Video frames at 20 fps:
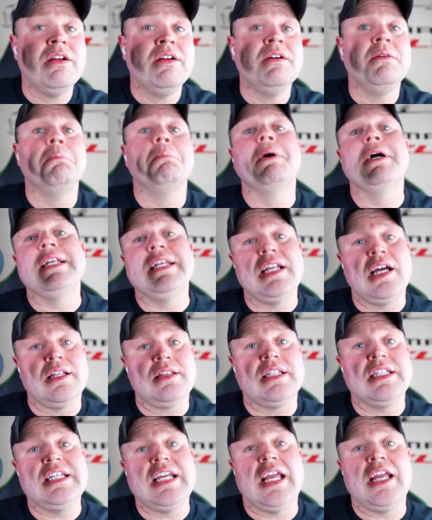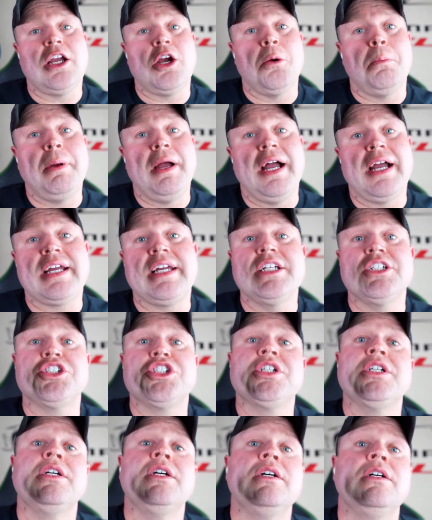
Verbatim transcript: but not the Yenko package.